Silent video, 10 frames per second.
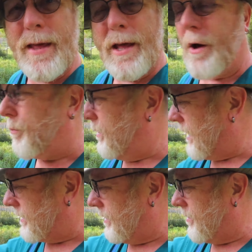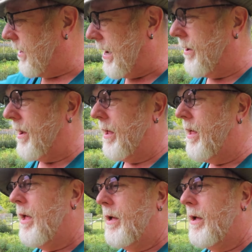of the Hill, protecting her area.